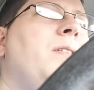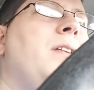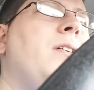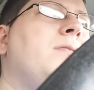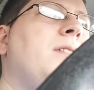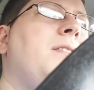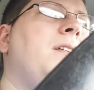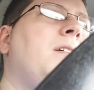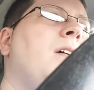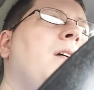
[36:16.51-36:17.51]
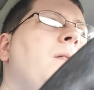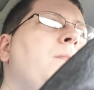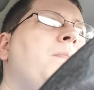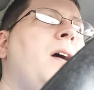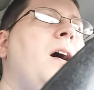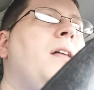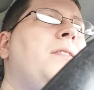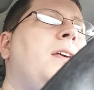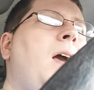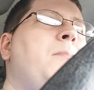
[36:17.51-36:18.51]
videos. I think
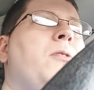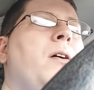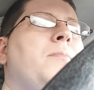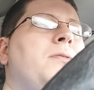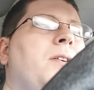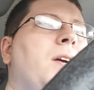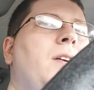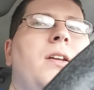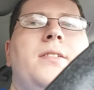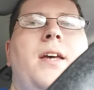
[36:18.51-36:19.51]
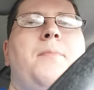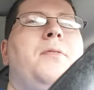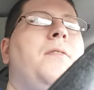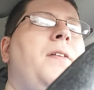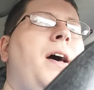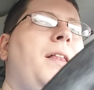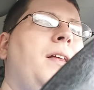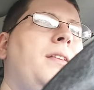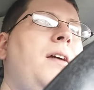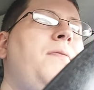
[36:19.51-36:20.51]
the Game Grumps are a good example of that.
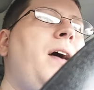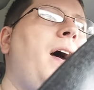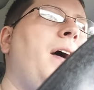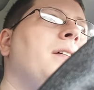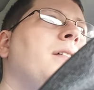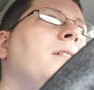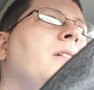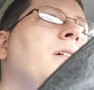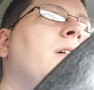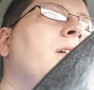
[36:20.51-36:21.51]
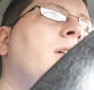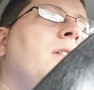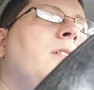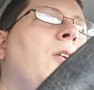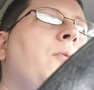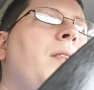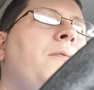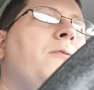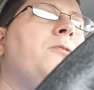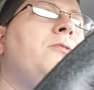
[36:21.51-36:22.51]
Like, they've had, you know, when
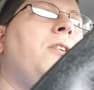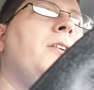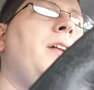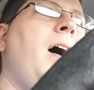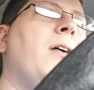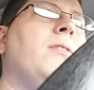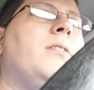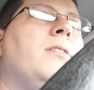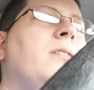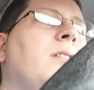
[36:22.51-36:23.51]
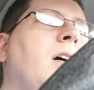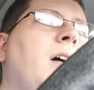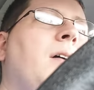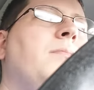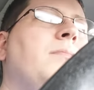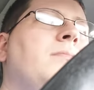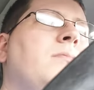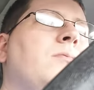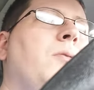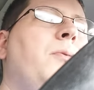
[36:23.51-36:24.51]
they first started out,
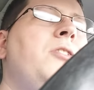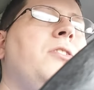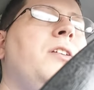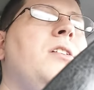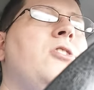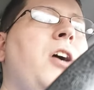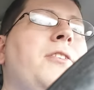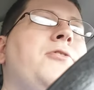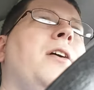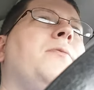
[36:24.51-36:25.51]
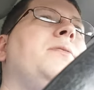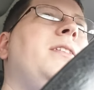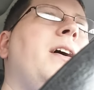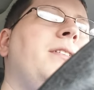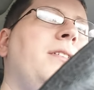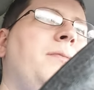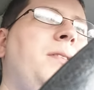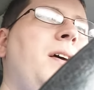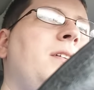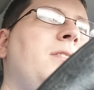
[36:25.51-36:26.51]
well, originally JonTron was the editor,
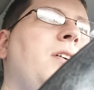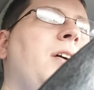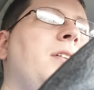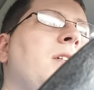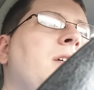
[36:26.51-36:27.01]
but then he taught